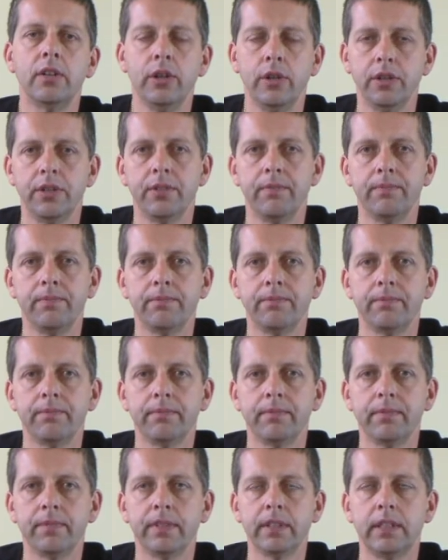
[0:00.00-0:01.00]
good.
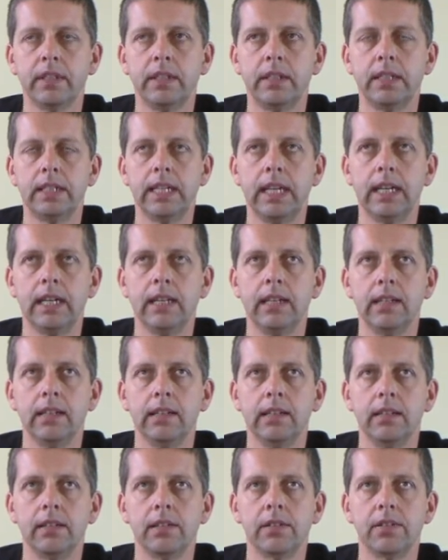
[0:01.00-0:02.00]

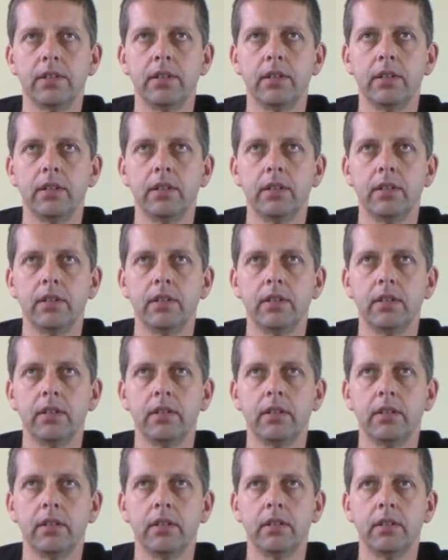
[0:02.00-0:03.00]
And
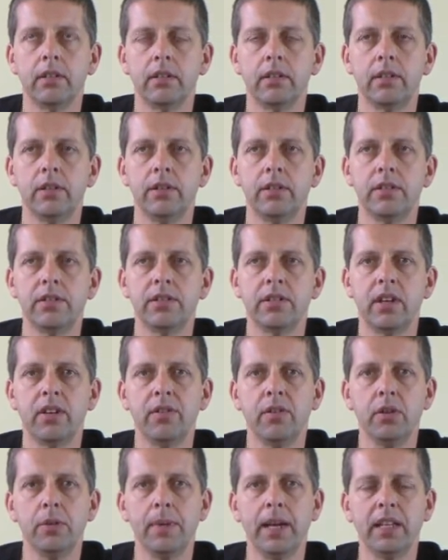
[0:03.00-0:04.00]
good, I
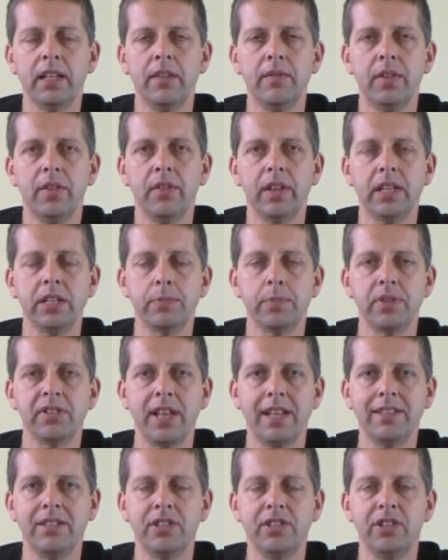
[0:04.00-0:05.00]
thought about giving things
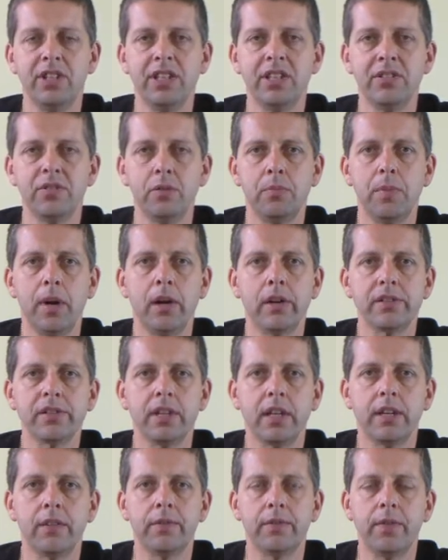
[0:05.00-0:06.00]
percentages or
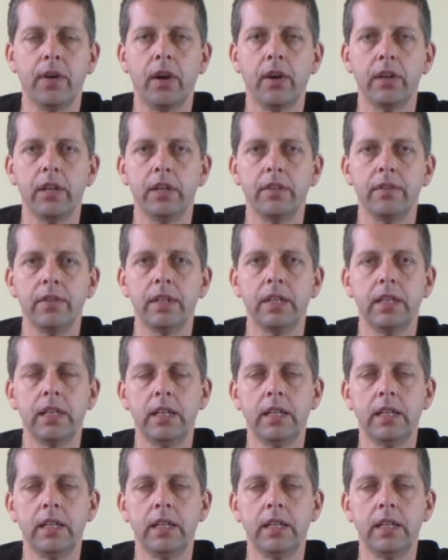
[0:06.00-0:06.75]
marks out of 5.